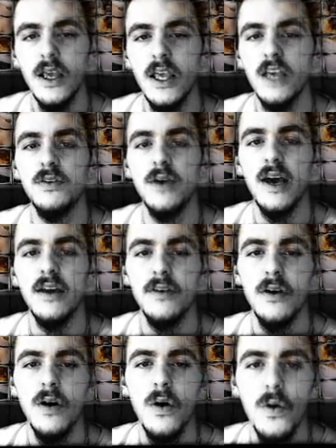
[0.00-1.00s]
If you have a
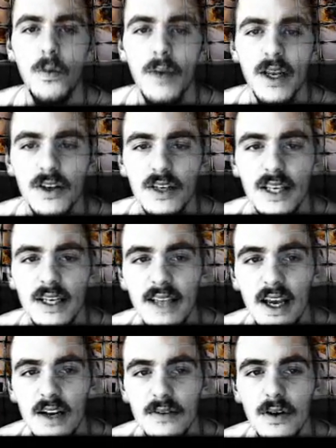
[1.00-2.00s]
home and you're kicked
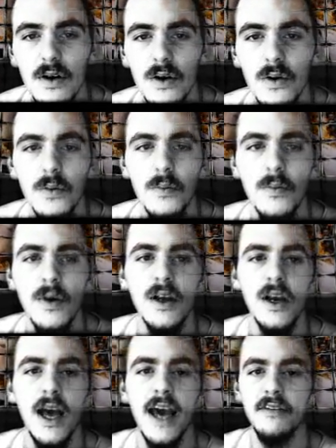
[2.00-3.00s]
out of
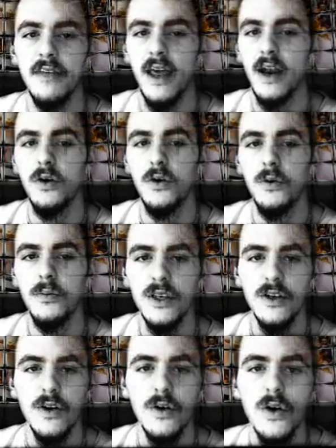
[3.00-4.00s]
that home,
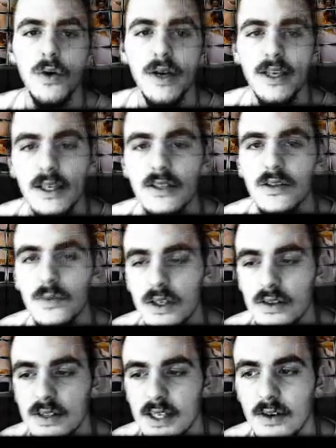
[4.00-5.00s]
you don't go and kick someone
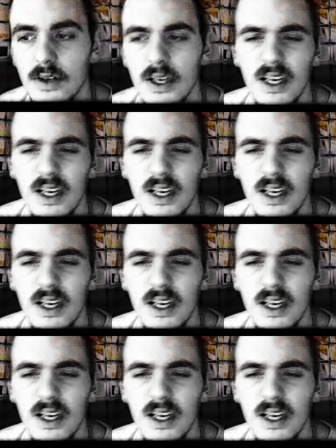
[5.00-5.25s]
else out.